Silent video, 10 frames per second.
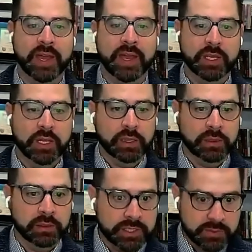out of
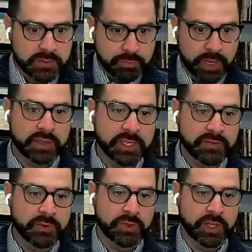that, let's
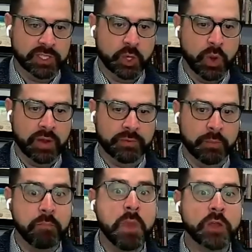pick these few things
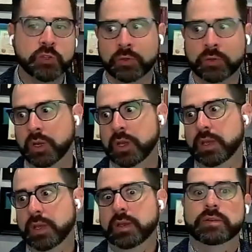to go after,
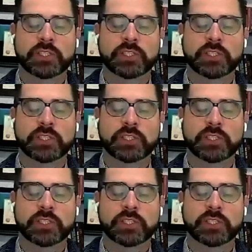measure,